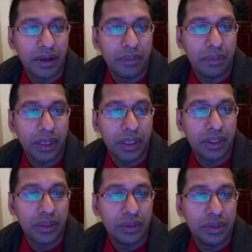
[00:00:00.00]

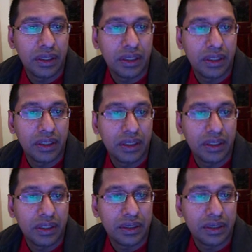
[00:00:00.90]
Bicubic
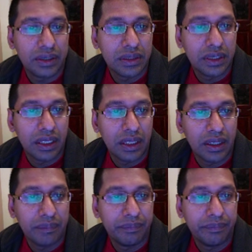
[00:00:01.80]
is
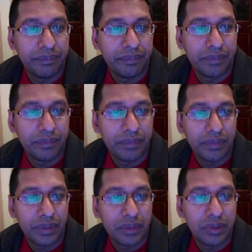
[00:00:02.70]

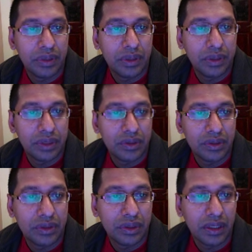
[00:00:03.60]
probably the best one
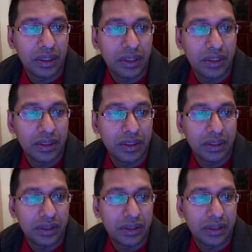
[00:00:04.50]
that I tend
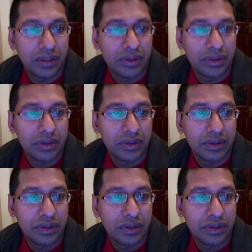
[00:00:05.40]
to use.